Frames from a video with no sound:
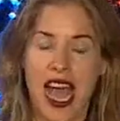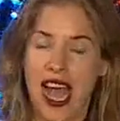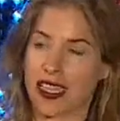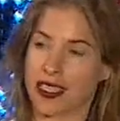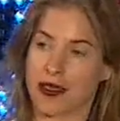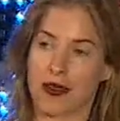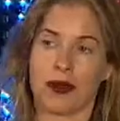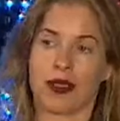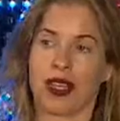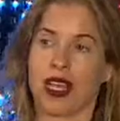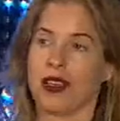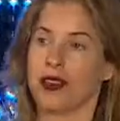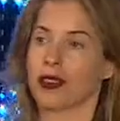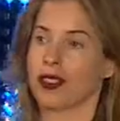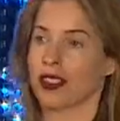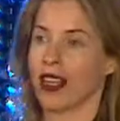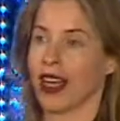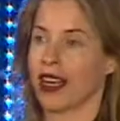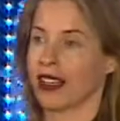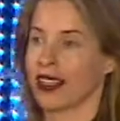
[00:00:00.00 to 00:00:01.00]
Sometimes I use
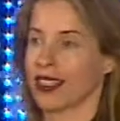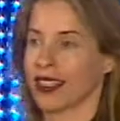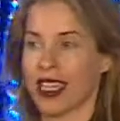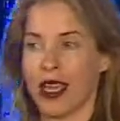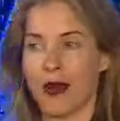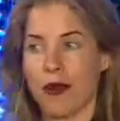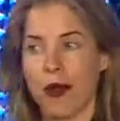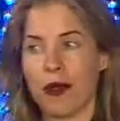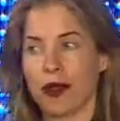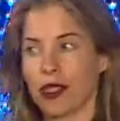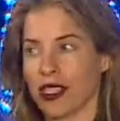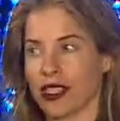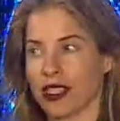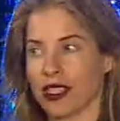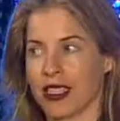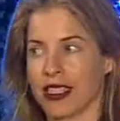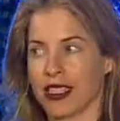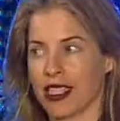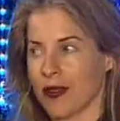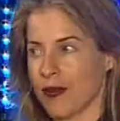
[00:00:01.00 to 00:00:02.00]
a lot of the same images,
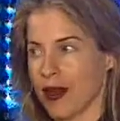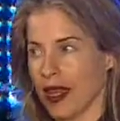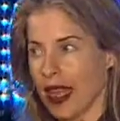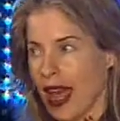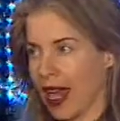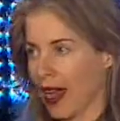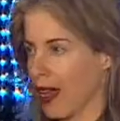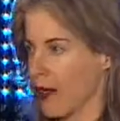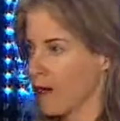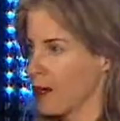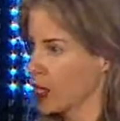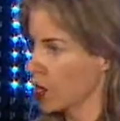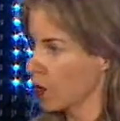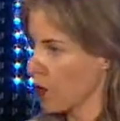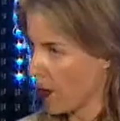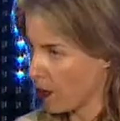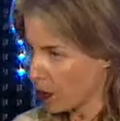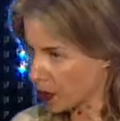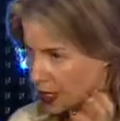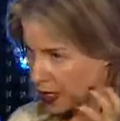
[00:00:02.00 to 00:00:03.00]
because to me, that image
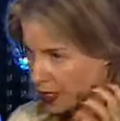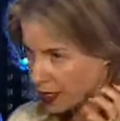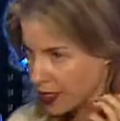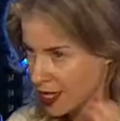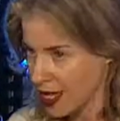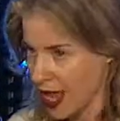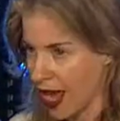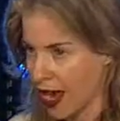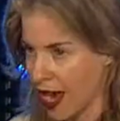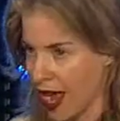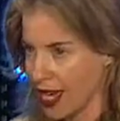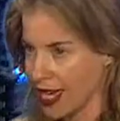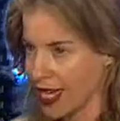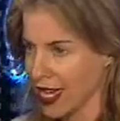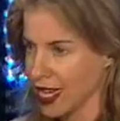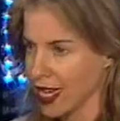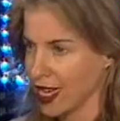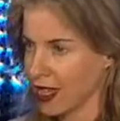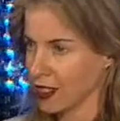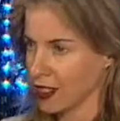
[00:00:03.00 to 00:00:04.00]
represents that
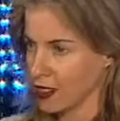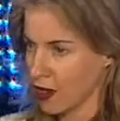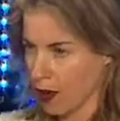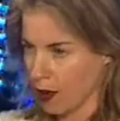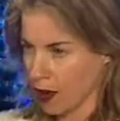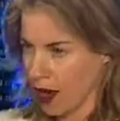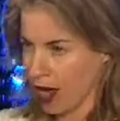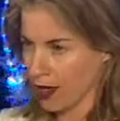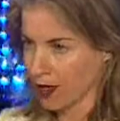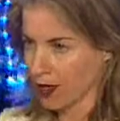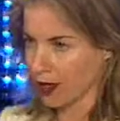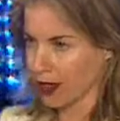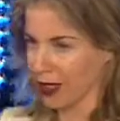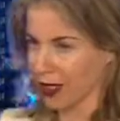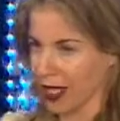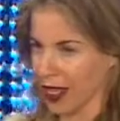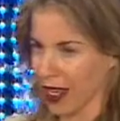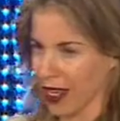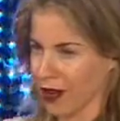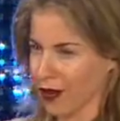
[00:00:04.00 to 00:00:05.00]
idea. And so I'm
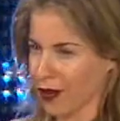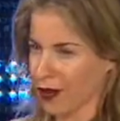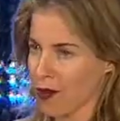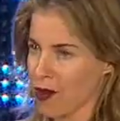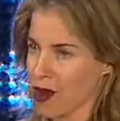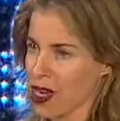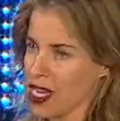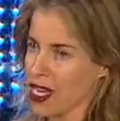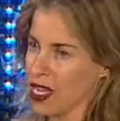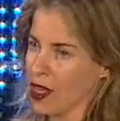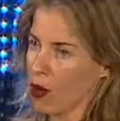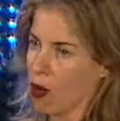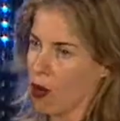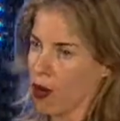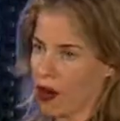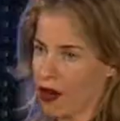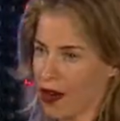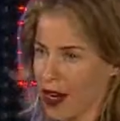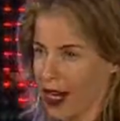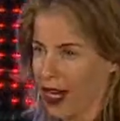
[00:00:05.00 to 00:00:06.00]
constantly kind of
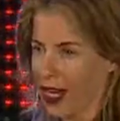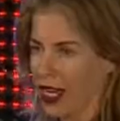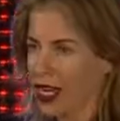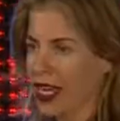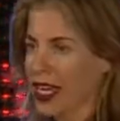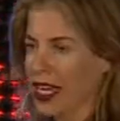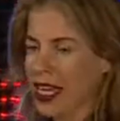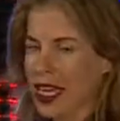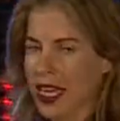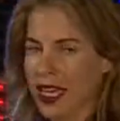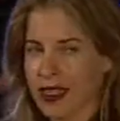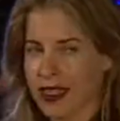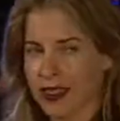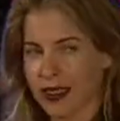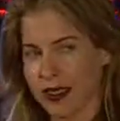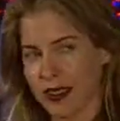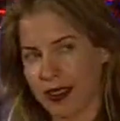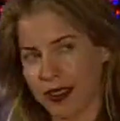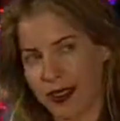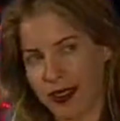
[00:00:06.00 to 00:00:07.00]
reordering
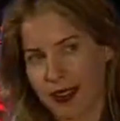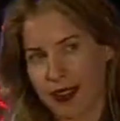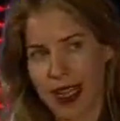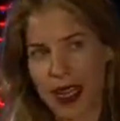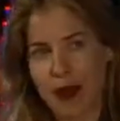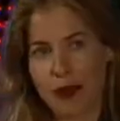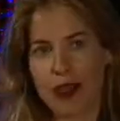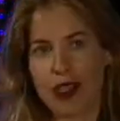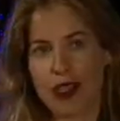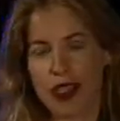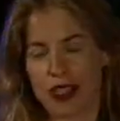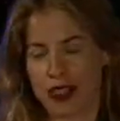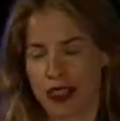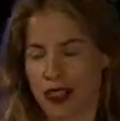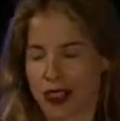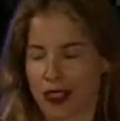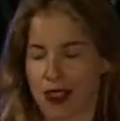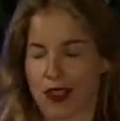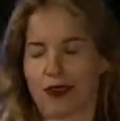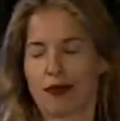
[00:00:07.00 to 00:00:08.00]
images
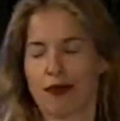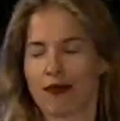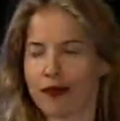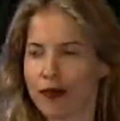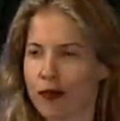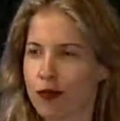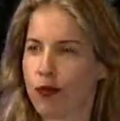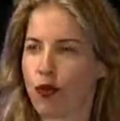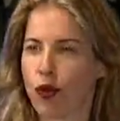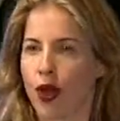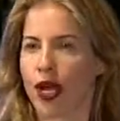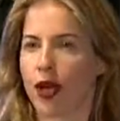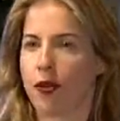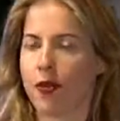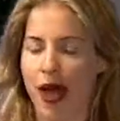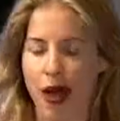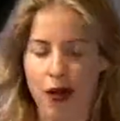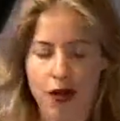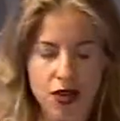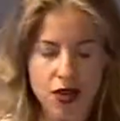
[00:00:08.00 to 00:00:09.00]
to bring
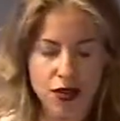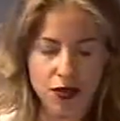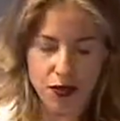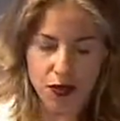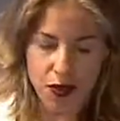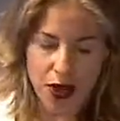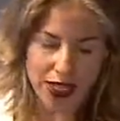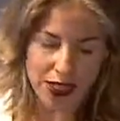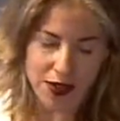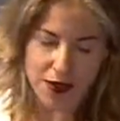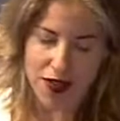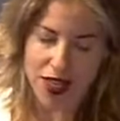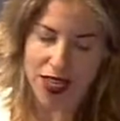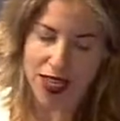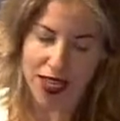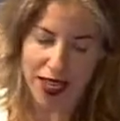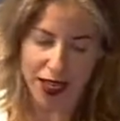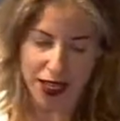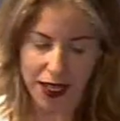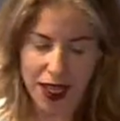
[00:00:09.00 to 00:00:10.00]
about new ways of
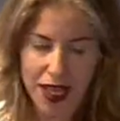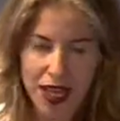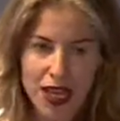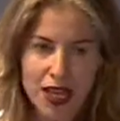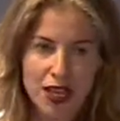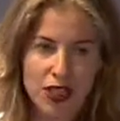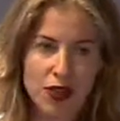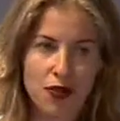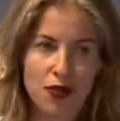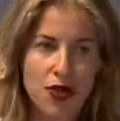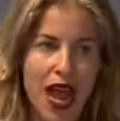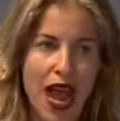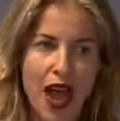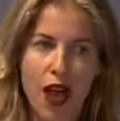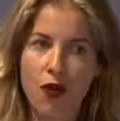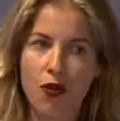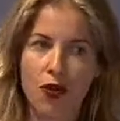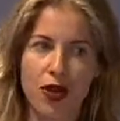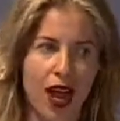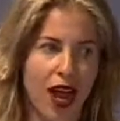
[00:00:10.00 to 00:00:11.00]
thinking. So
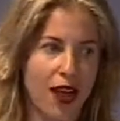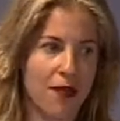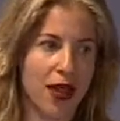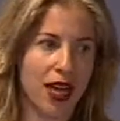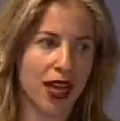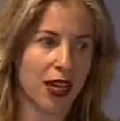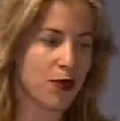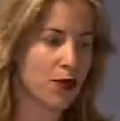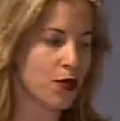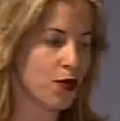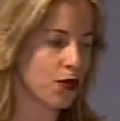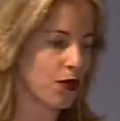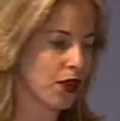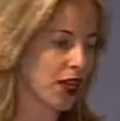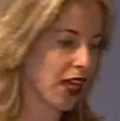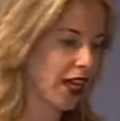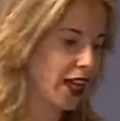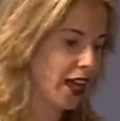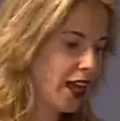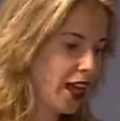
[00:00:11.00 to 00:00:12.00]
now when I make a
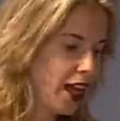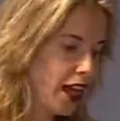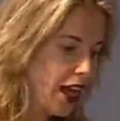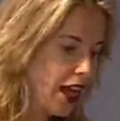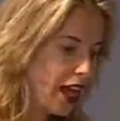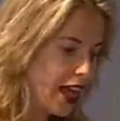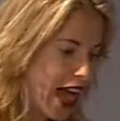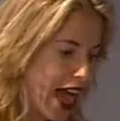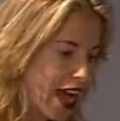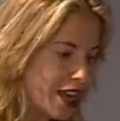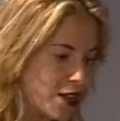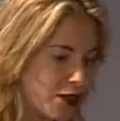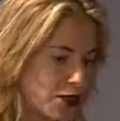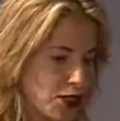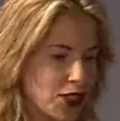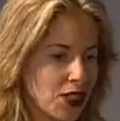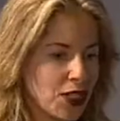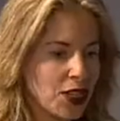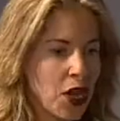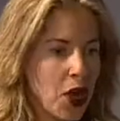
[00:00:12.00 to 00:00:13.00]
movie, I
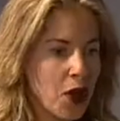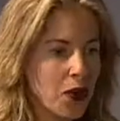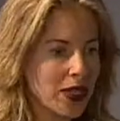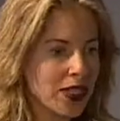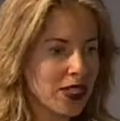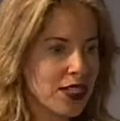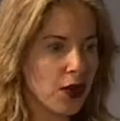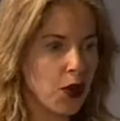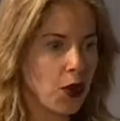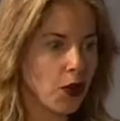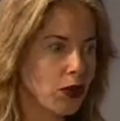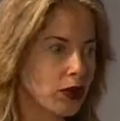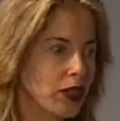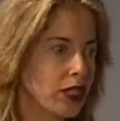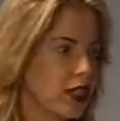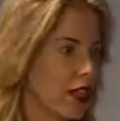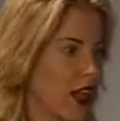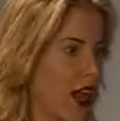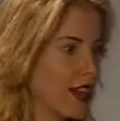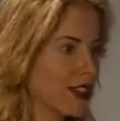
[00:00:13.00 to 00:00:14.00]
used to go into old
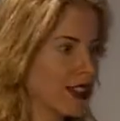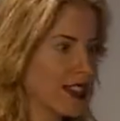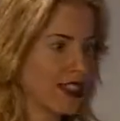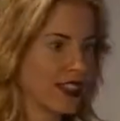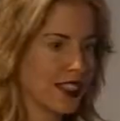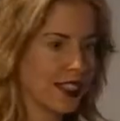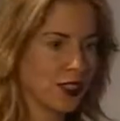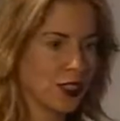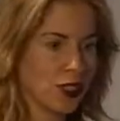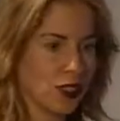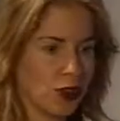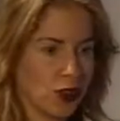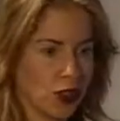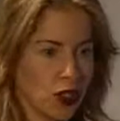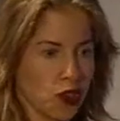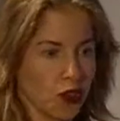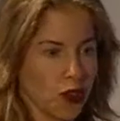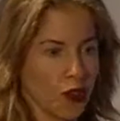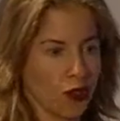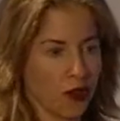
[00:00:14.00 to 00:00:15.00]
closets and
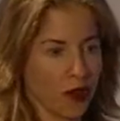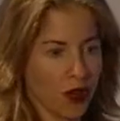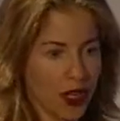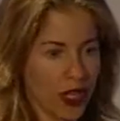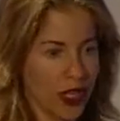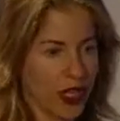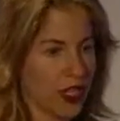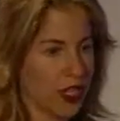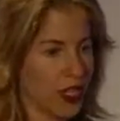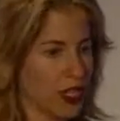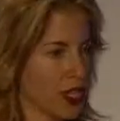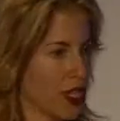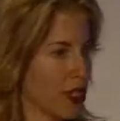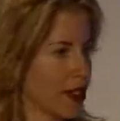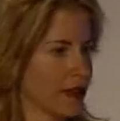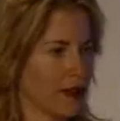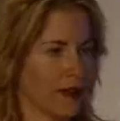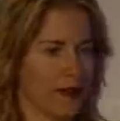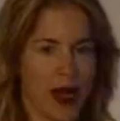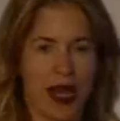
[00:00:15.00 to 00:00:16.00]
search for footage,
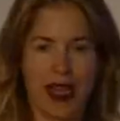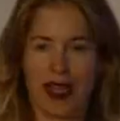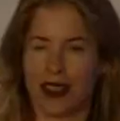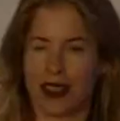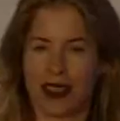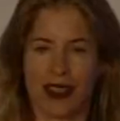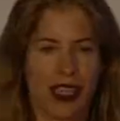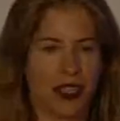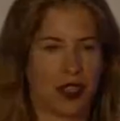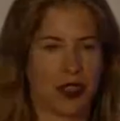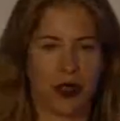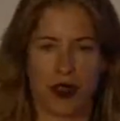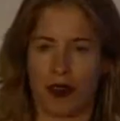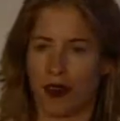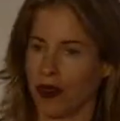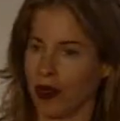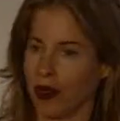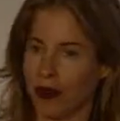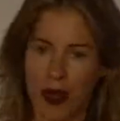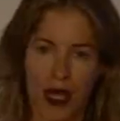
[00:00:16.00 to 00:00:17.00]
and by eccentric
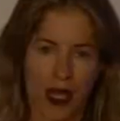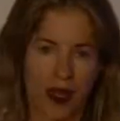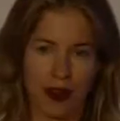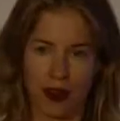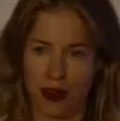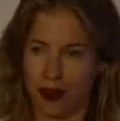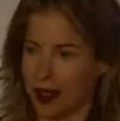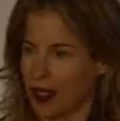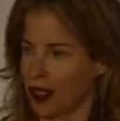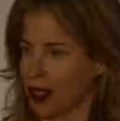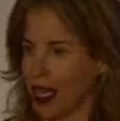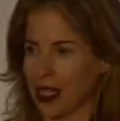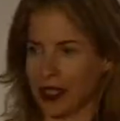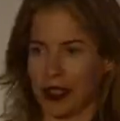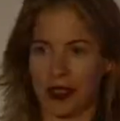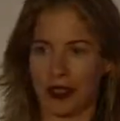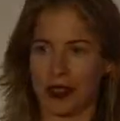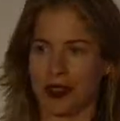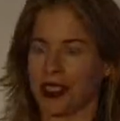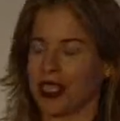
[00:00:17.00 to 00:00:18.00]
filmmaker
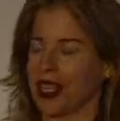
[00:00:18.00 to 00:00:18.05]
collectors.